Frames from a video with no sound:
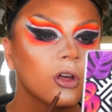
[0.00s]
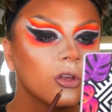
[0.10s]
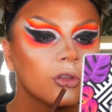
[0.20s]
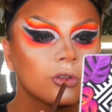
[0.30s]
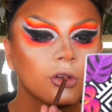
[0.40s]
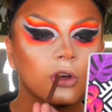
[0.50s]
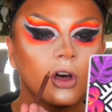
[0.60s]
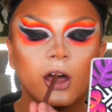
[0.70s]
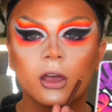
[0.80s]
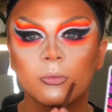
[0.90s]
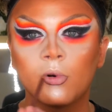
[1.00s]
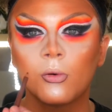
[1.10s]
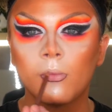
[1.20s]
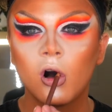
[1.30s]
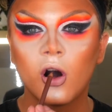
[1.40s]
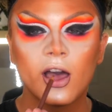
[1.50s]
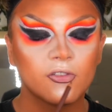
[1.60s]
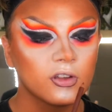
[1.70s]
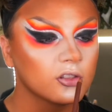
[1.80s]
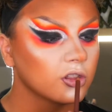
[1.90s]
So I put more
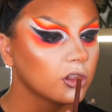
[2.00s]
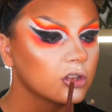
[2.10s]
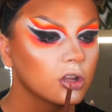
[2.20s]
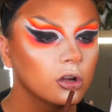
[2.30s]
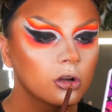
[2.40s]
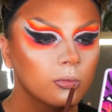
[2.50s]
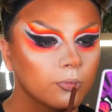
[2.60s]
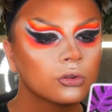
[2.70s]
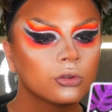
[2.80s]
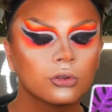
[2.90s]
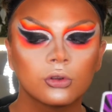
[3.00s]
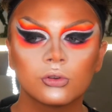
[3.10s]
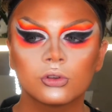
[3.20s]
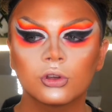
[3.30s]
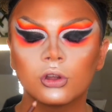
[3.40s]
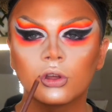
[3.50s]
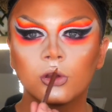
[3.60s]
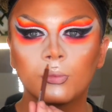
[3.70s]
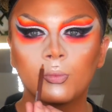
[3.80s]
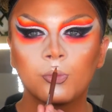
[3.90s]
effort into the top. So I'm just
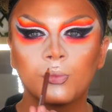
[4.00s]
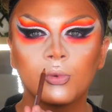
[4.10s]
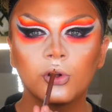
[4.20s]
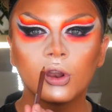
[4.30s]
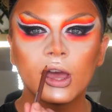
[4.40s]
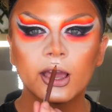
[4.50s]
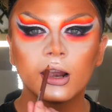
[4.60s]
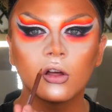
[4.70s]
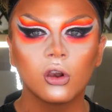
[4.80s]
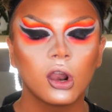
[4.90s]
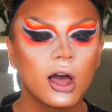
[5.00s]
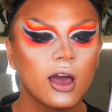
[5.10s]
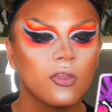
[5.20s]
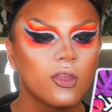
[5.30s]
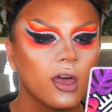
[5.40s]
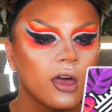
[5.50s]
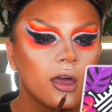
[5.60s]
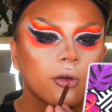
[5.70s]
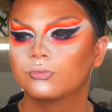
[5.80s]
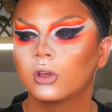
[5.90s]
gonna put like a little line
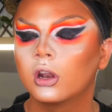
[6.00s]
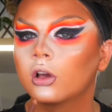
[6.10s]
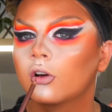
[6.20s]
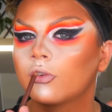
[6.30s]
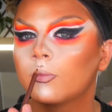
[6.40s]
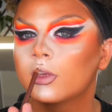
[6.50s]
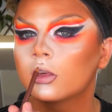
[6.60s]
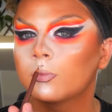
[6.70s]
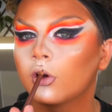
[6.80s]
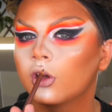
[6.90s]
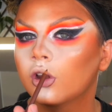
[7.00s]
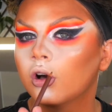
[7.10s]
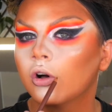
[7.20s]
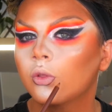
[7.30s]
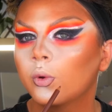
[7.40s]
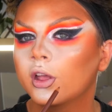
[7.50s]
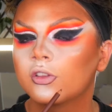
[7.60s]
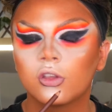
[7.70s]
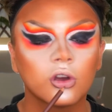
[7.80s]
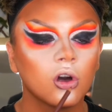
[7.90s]
there and then go from this point all the way
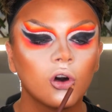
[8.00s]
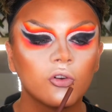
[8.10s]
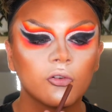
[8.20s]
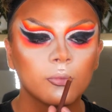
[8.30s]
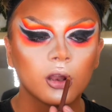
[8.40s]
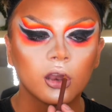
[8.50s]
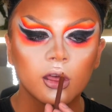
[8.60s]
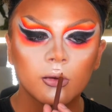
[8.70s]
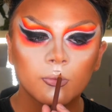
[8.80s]
to the corner of my lip.